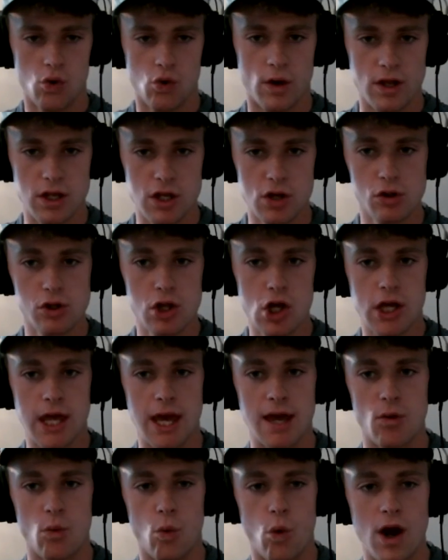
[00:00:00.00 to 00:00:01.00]
when you look
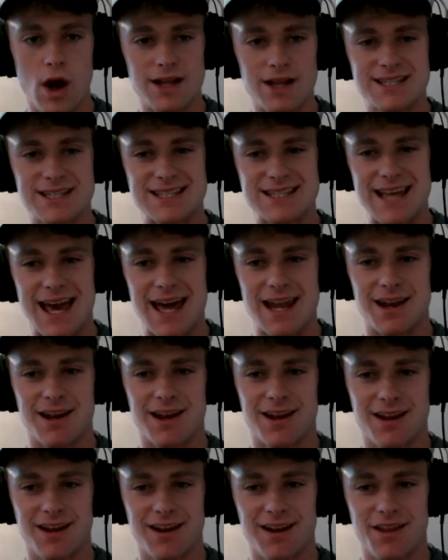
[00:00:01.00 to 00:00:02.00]
at what
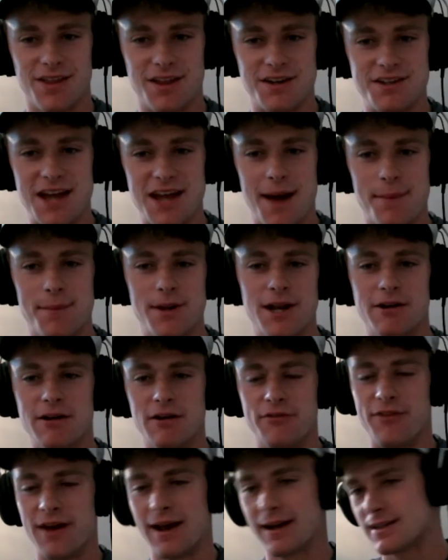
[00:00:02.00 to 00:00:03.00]
set the domino
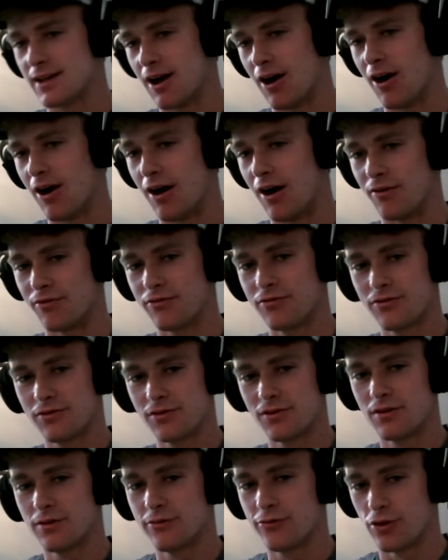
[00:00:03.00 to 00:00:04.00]
effect off
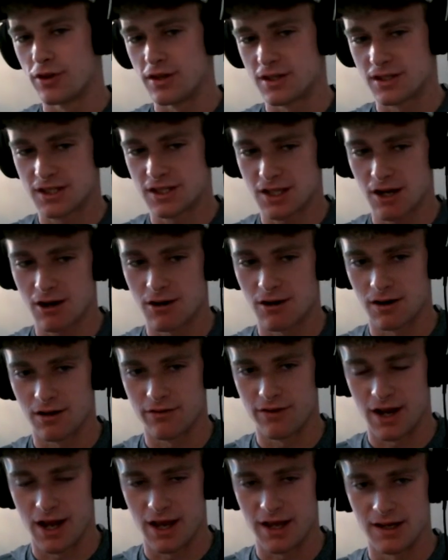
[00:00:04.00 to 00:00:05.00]
for the start
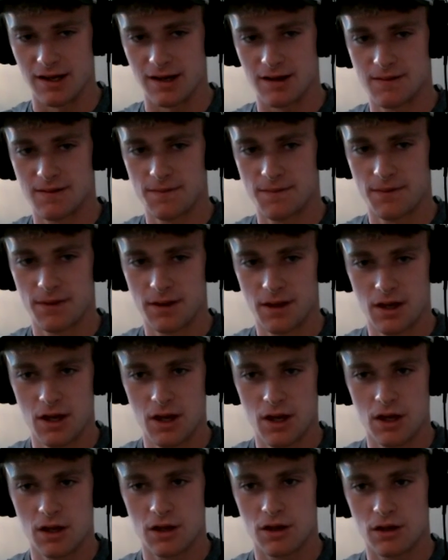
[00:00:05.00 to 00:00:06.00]
of NIL,
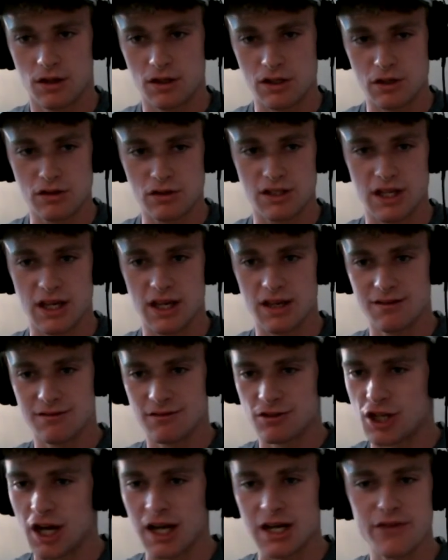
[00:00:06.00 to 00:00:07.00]
you
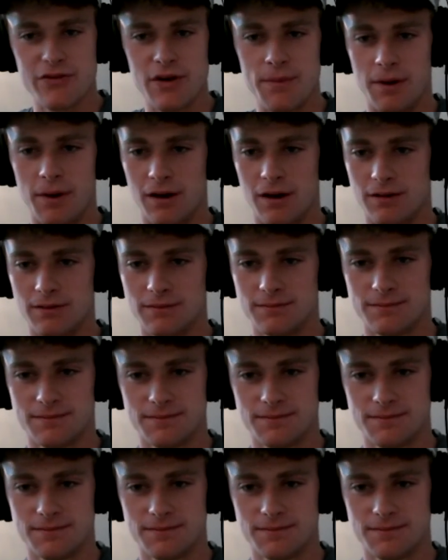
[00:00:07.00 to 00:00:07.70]
see Johnny Football,